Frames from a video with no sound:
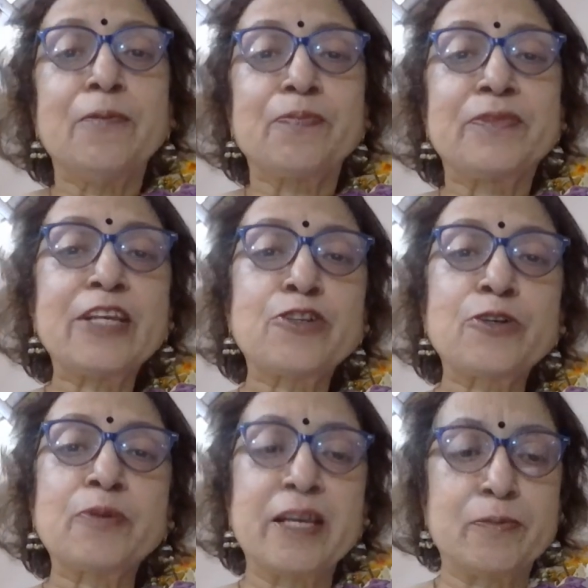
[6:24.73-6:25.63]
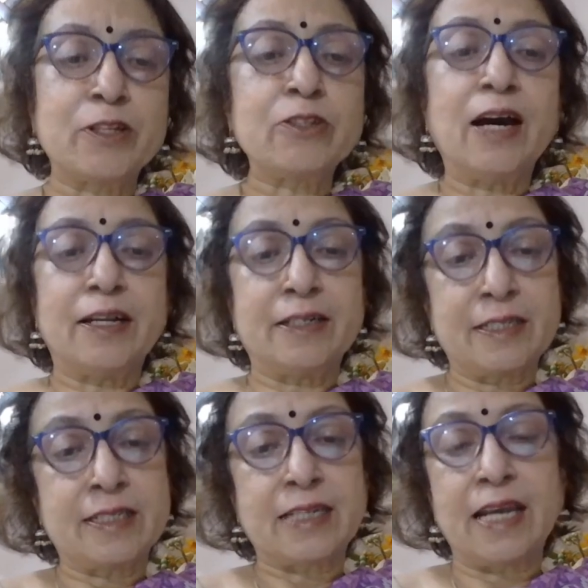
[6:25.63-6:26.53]
they should be able to
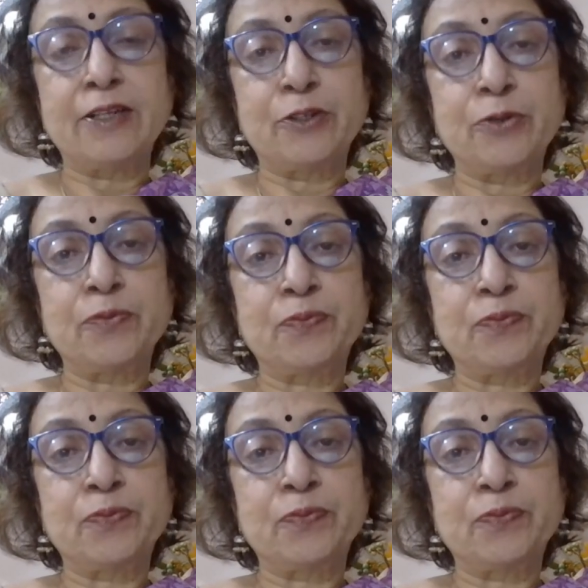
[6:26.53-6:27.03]
understand you.